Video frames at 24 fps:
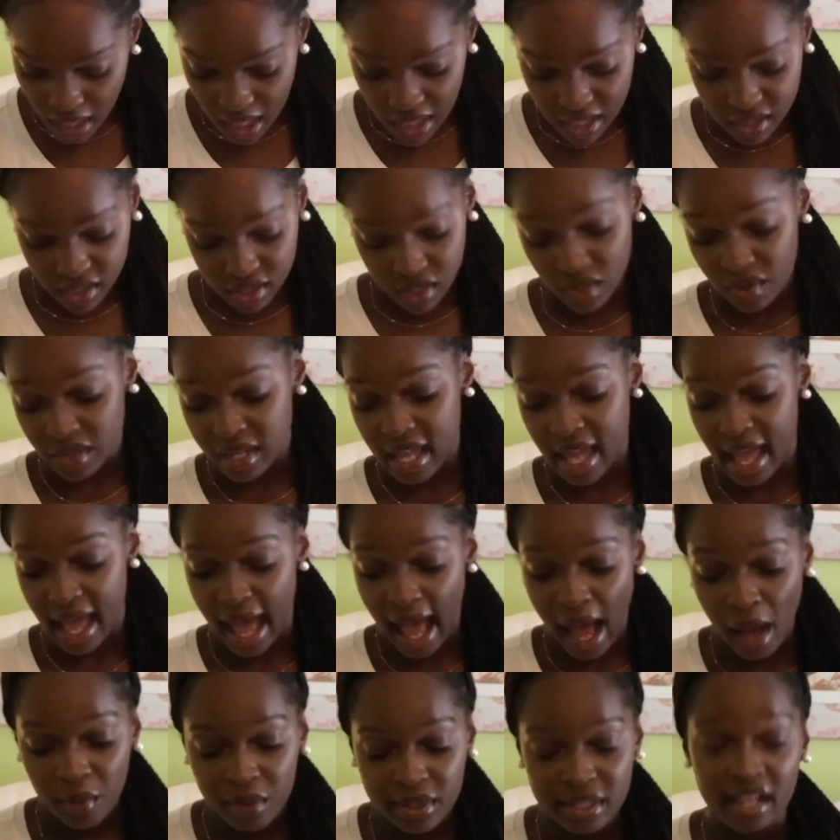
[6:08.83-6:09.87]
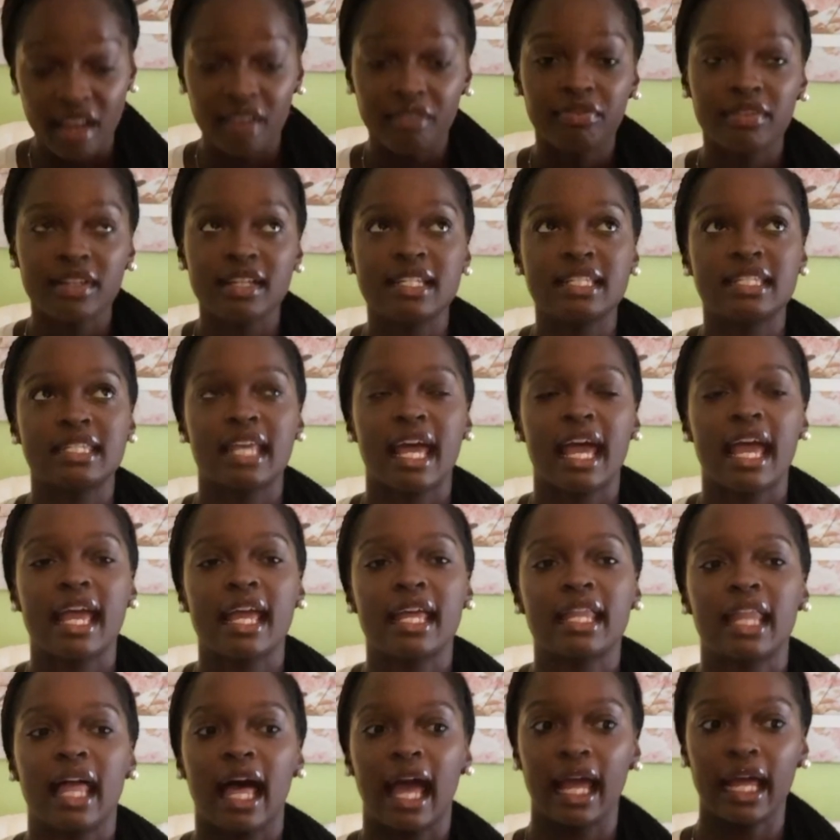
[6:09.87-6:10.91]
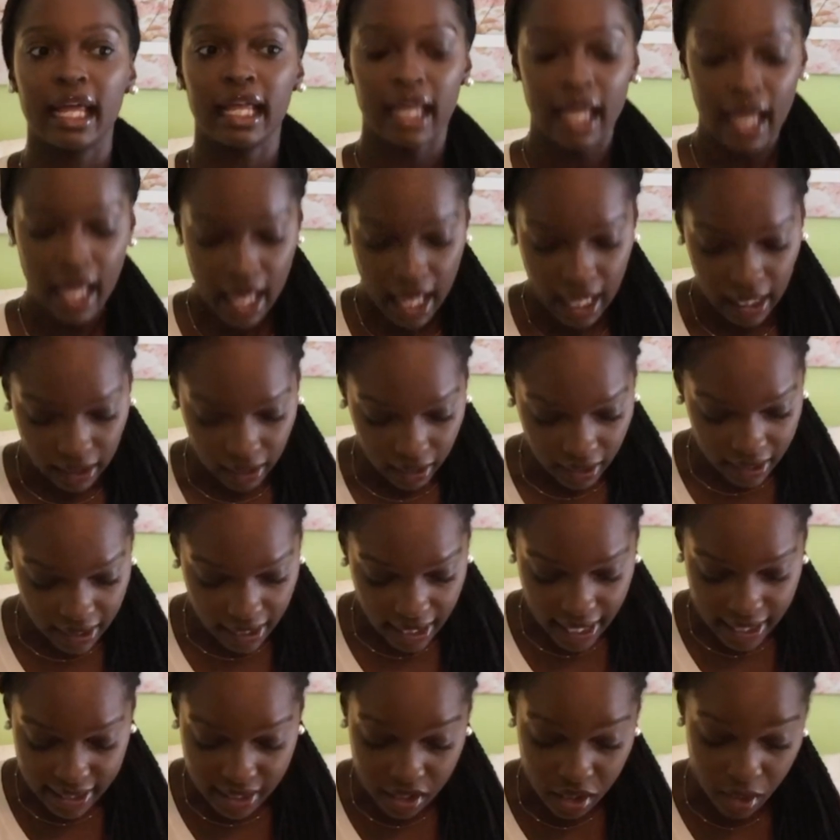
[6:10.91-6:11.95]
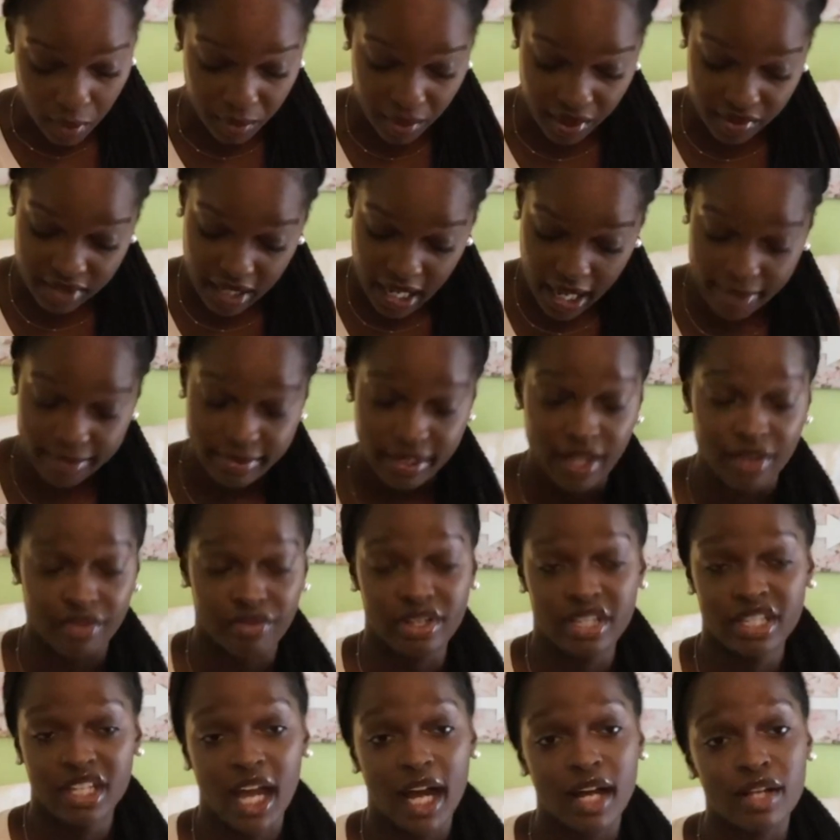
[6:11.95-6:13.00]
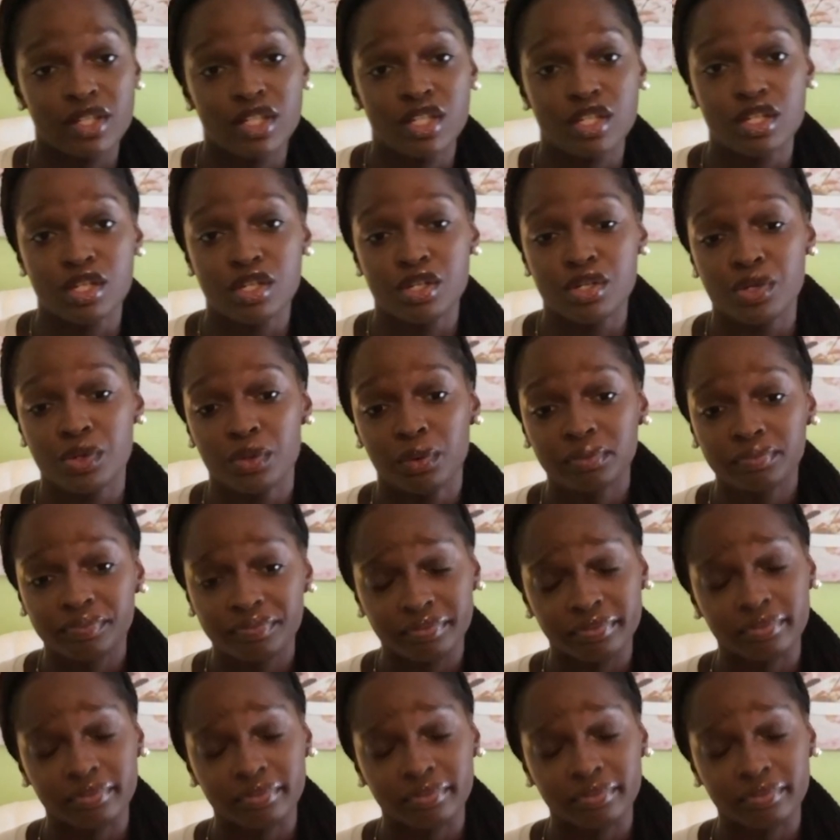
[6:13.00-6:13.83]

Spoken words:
So yeah, I would definitely say like look at the number of times they reach out to you,